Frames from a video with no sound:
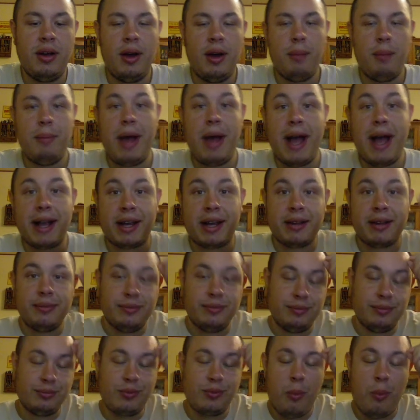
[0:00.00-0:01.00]
I'm back.
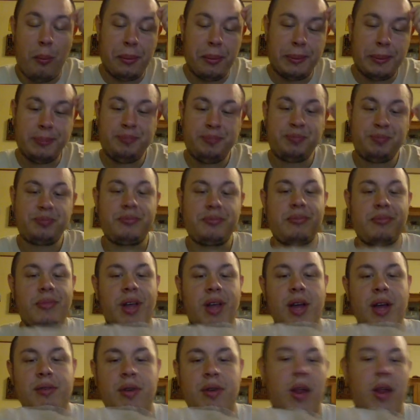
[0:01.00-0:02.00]

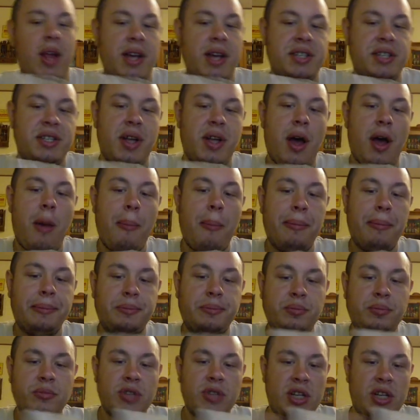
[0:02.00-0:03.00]
I realized uh,
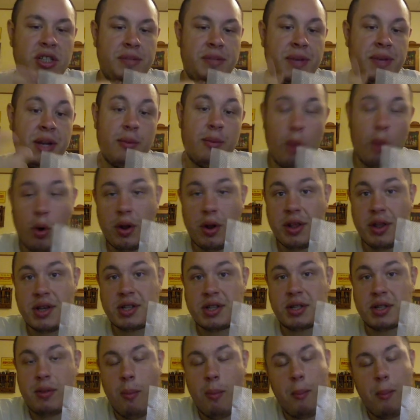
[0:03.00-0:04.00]
as I'm eating more of
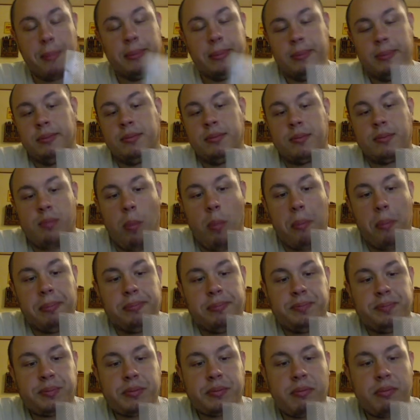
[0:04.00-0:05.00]
this,
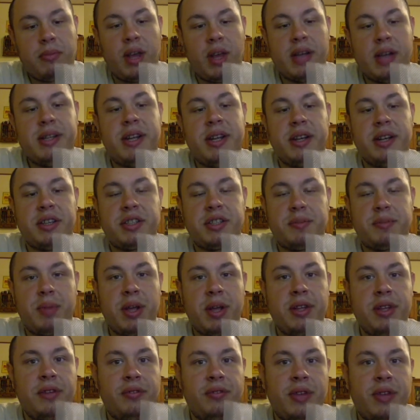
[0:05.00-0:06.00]
I didn't
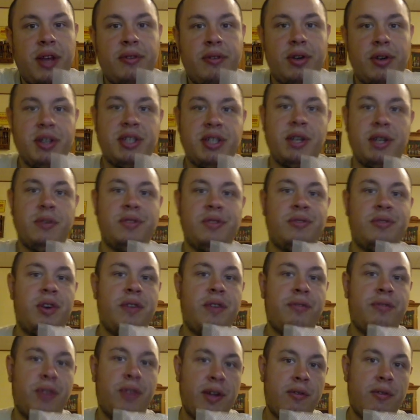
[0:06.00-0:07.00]
explain the flavor. I said it was
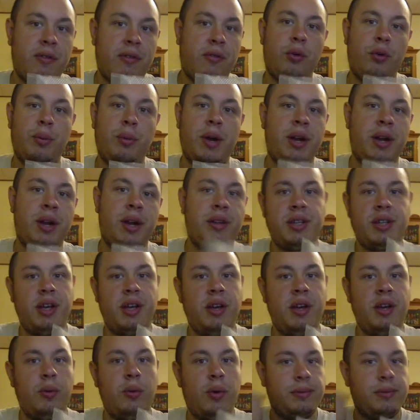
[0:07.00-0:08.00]
very flavorful, but I didn't tell
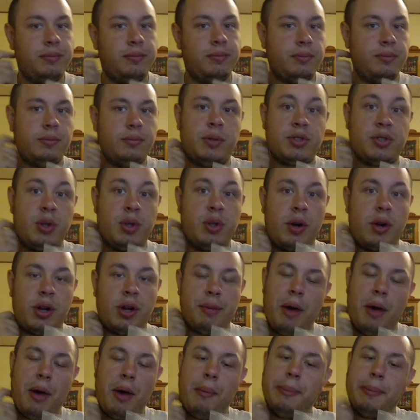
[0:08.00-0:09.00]
you what I was talking
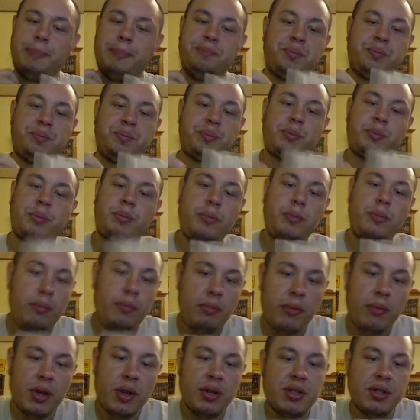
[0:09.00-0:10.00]
about.
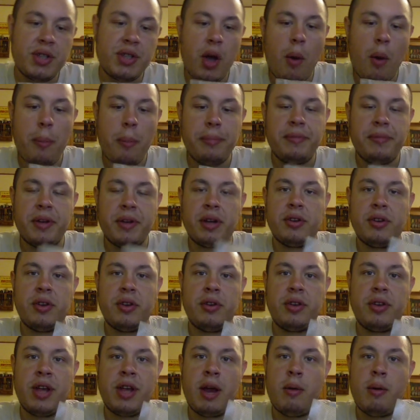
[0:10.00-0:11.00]
So, figure turn
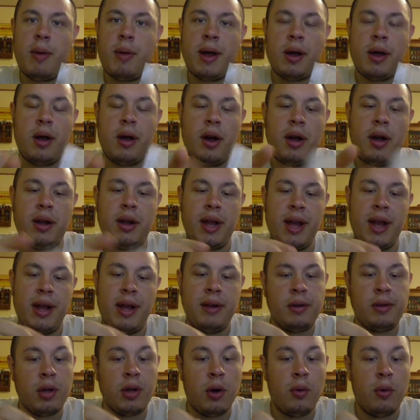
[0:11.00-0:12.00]
the camera back on
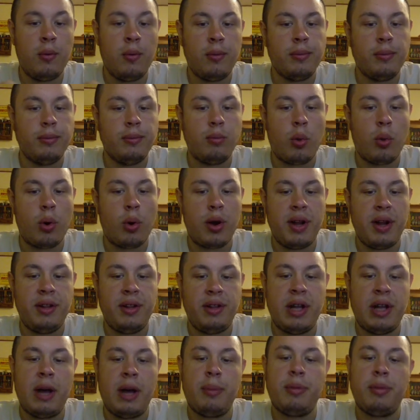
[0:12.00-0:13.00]
and go more in
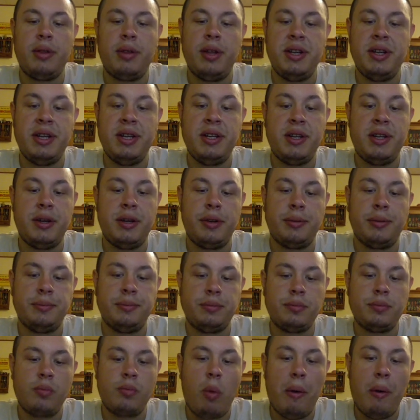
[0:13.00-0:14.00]
depth and detail.
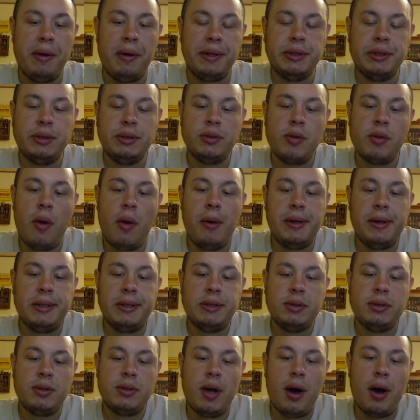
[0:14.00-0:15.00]

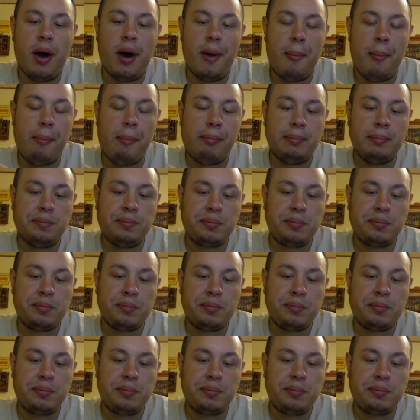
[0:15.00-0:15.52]
Um,